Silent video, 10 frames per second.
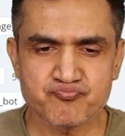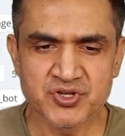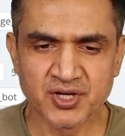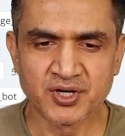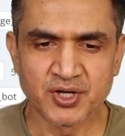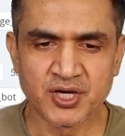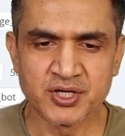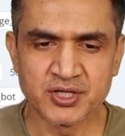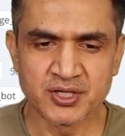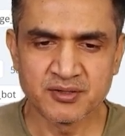
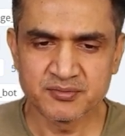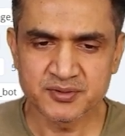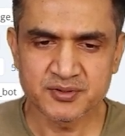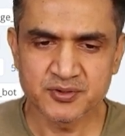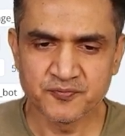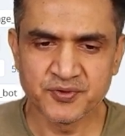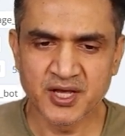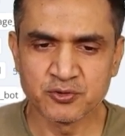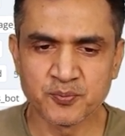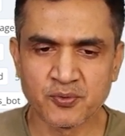here we
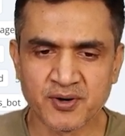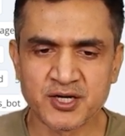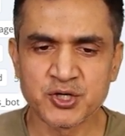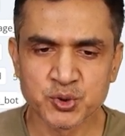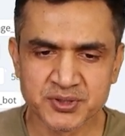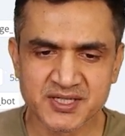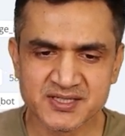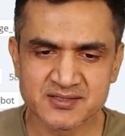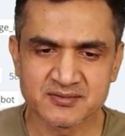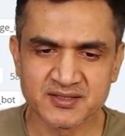have to provide two
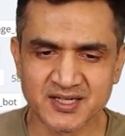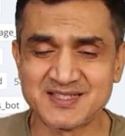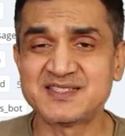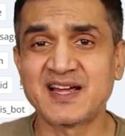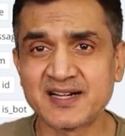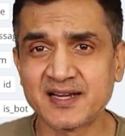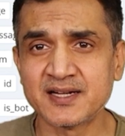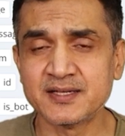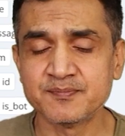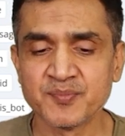things, that is chat
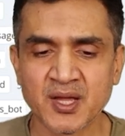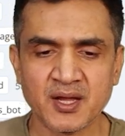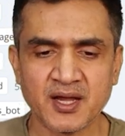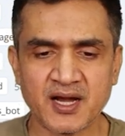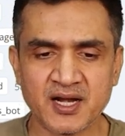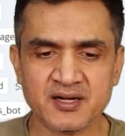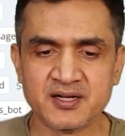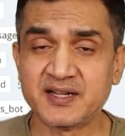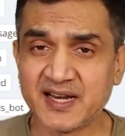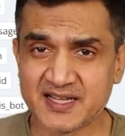ID and
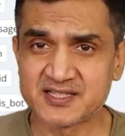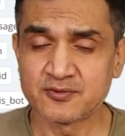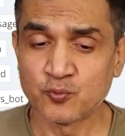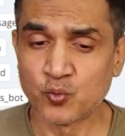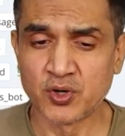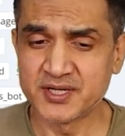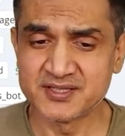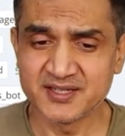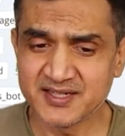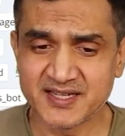text. What
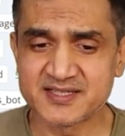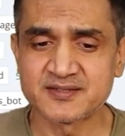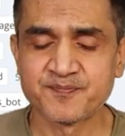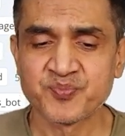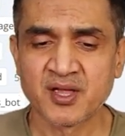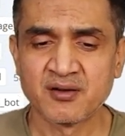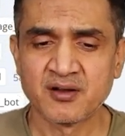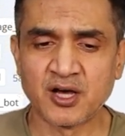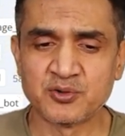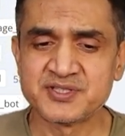is the text?
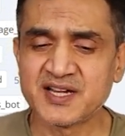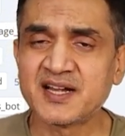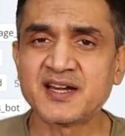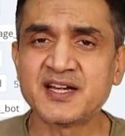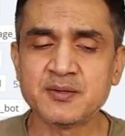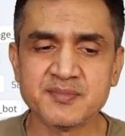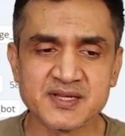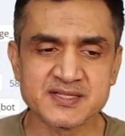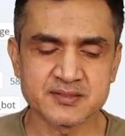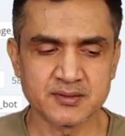Now chat ID
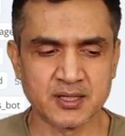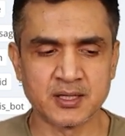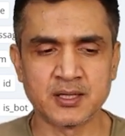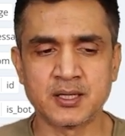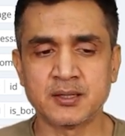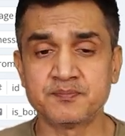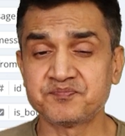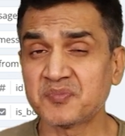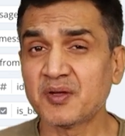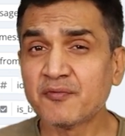means
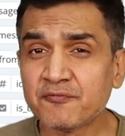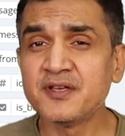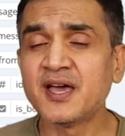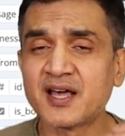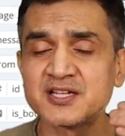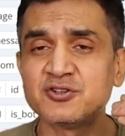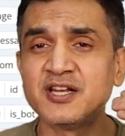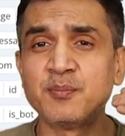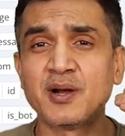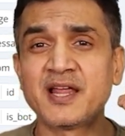we are
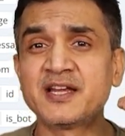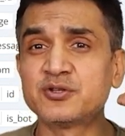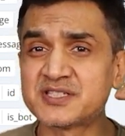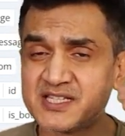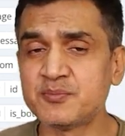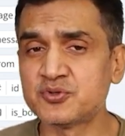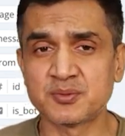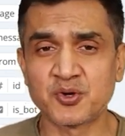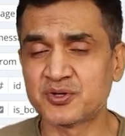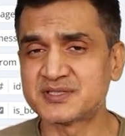actually replying to the same
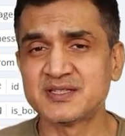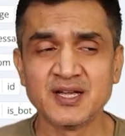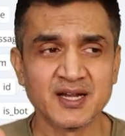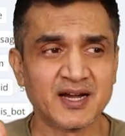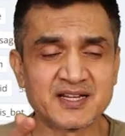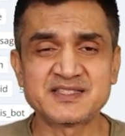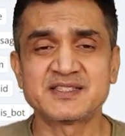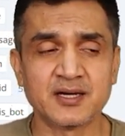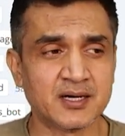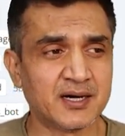user, because at
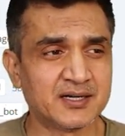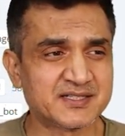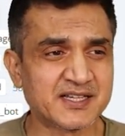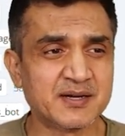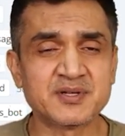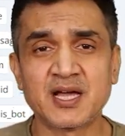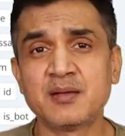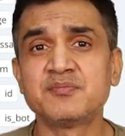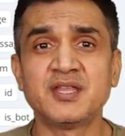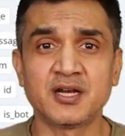the same
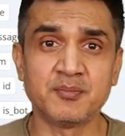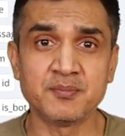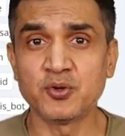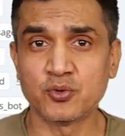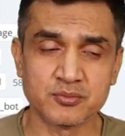time there may be